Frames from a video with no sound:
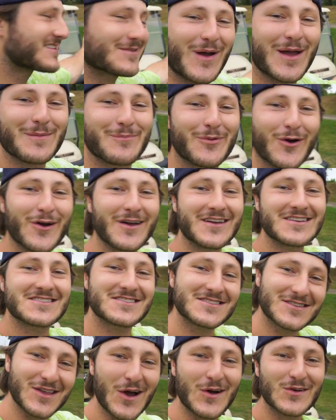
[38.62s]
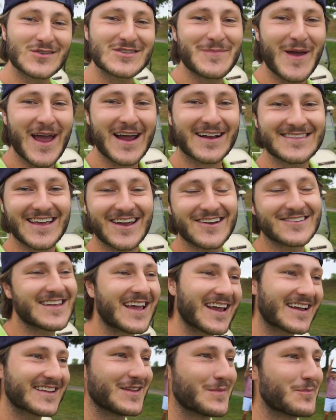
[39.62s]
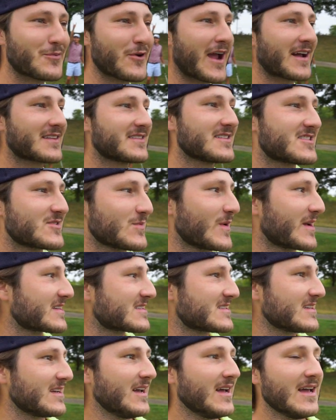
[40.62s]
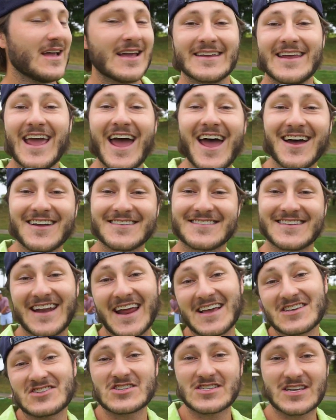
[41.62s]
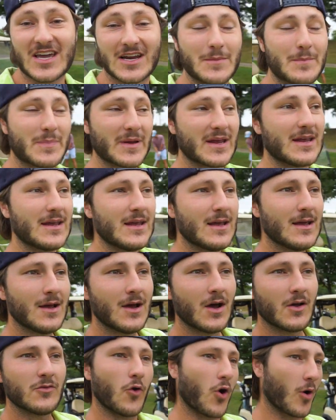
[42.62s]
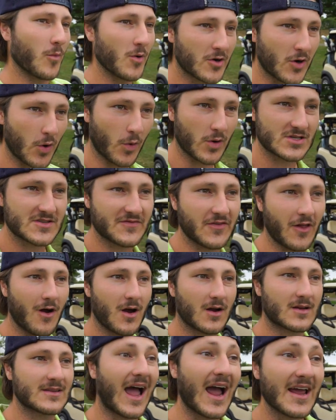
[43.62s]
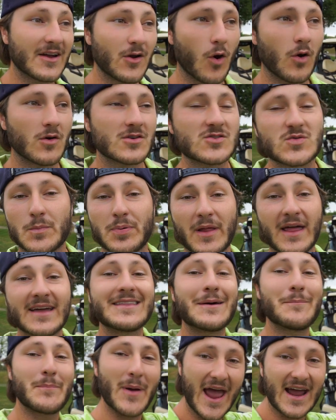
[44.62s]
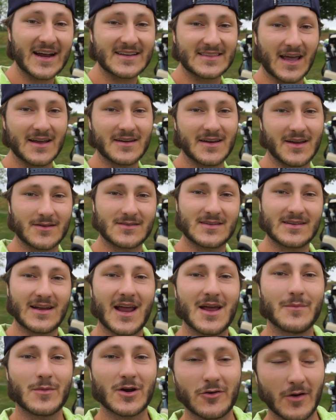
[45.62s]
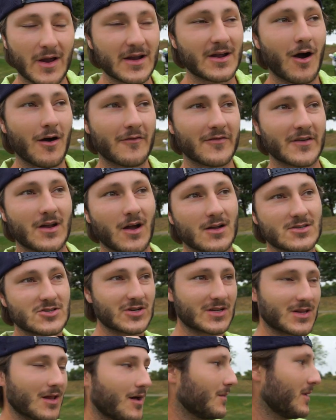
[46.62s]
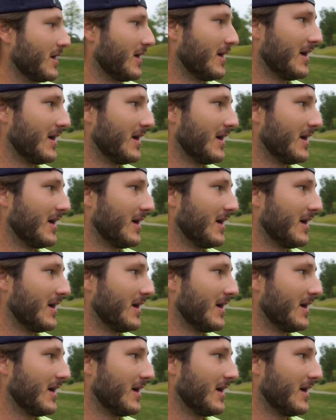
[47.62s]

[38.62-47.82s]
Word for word: to my boy Stods back there taking the practice swings. Yeah, today's just gonna be normal course vlog, nine holes. We're playing the back nine here today at Makray Golf and Country Club.